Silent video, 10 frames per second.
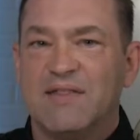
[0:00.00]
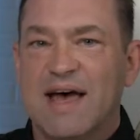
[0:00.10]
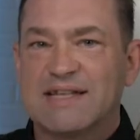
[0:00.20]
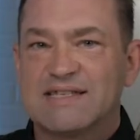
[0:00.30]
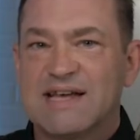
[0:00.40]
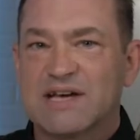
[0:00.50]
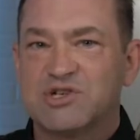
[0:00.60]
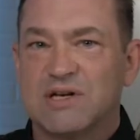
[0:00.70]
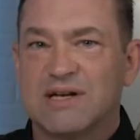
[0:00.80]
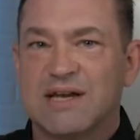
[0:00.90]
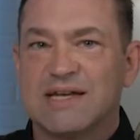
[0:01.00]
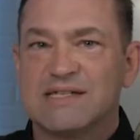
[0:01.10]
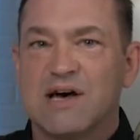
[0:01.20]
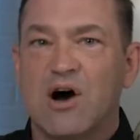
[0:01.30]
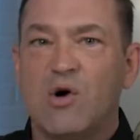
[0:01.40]
That section
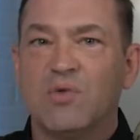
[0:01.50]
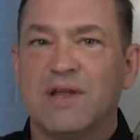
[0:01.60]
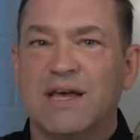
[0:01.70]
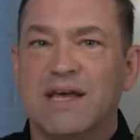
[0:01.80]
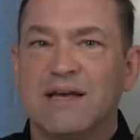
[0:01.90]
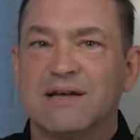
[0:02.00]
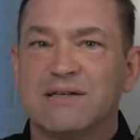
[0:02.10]
is the only